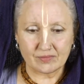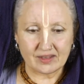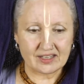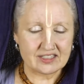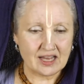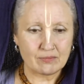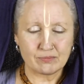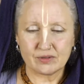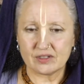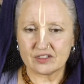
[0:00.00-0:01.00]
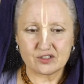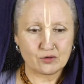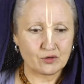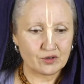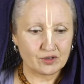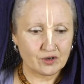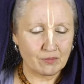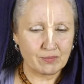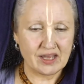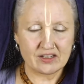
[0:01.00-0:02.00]
examples or
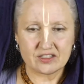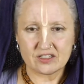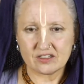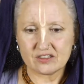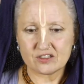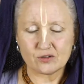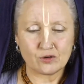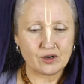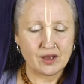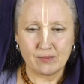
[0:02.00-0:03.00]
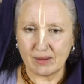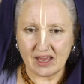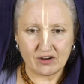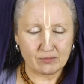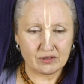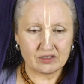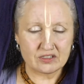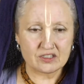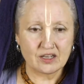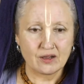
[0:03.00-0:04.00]
comparisons or
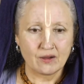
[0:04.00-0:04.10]
parables,